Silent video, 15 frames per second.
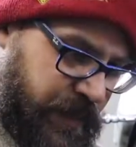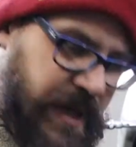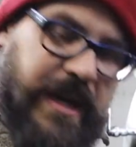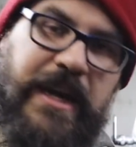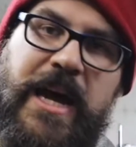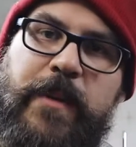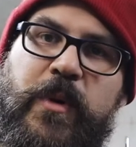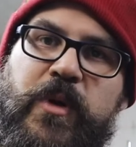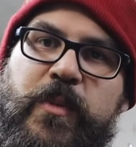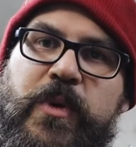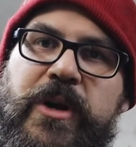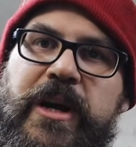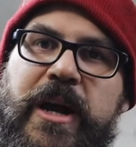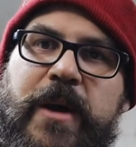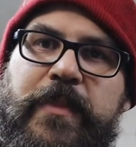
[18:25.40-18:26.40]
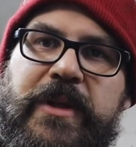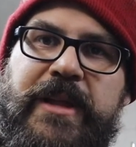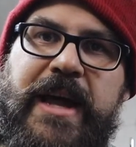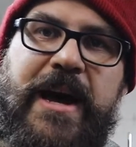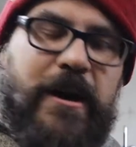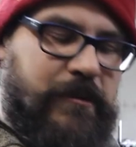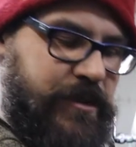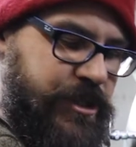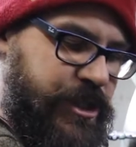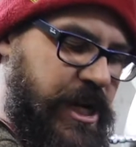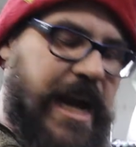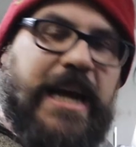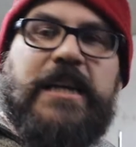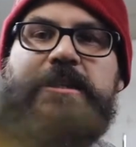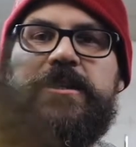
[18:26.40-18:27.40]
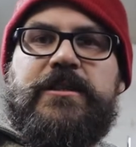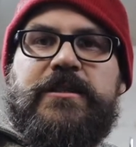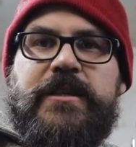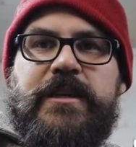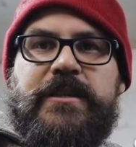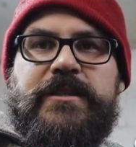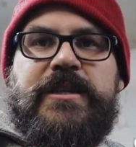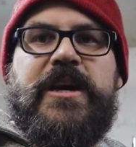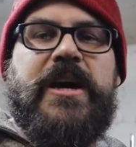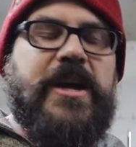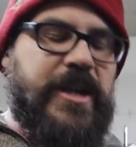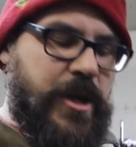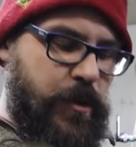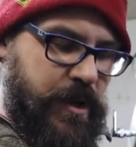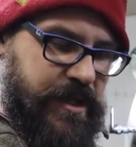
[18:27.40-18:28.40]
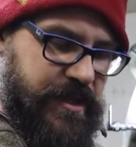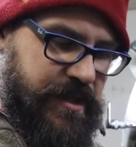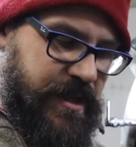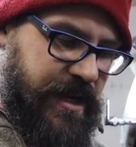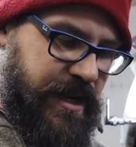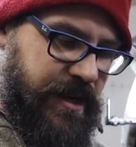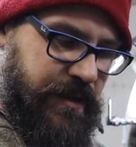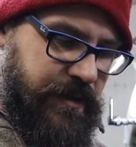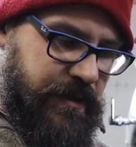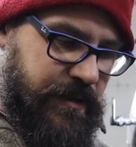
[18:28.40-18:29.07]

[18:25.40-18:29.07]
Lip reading: being able to put it up and down changes continuously